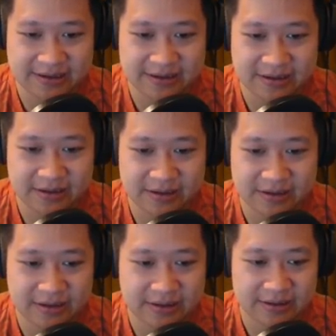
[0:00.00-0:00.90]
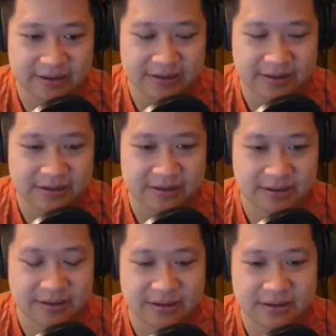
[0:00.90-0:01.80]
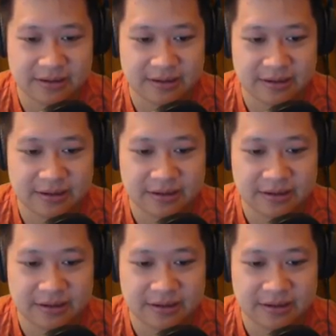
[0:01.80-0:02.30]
Nobody speaks.